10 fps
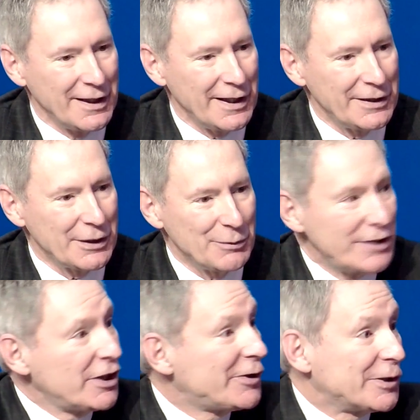and we
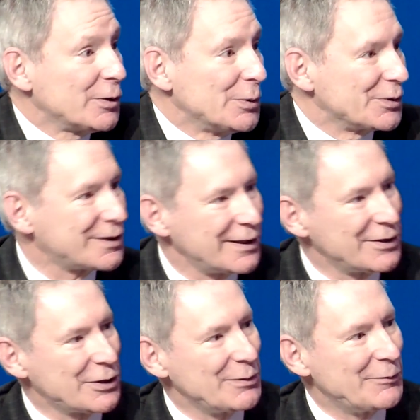had nothing to lose.
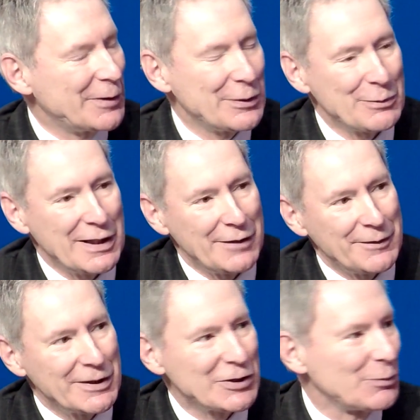And so we figured, well, if
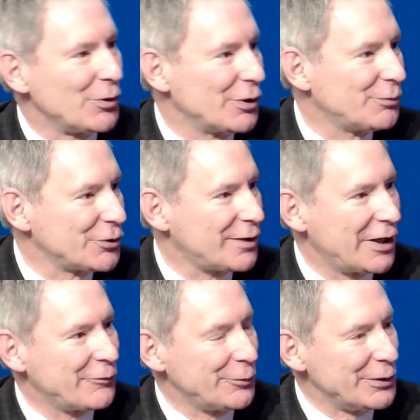it doesn't work, we'll
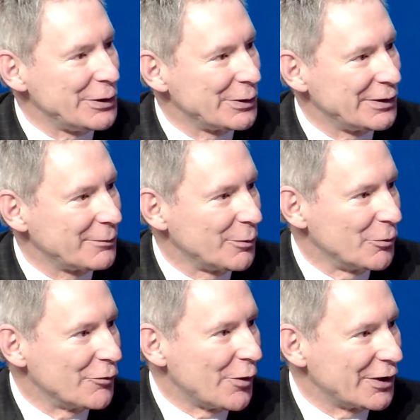try it for a year and then we'll
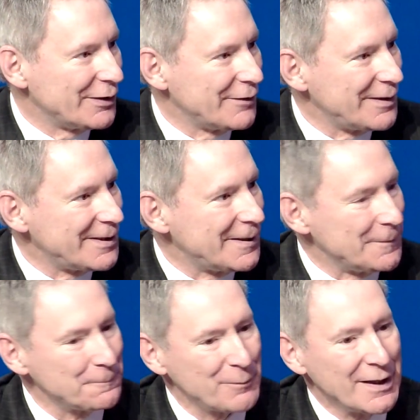move on if it
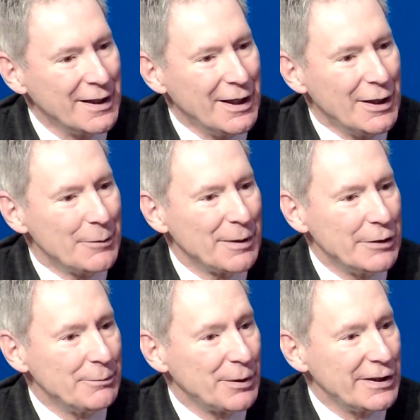didn't. But
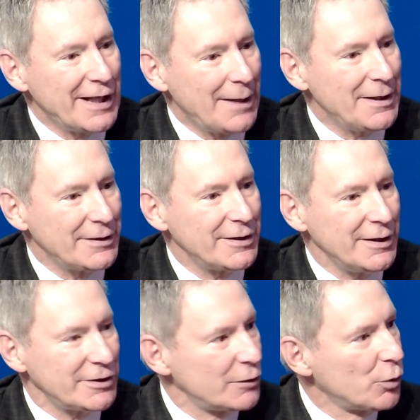it did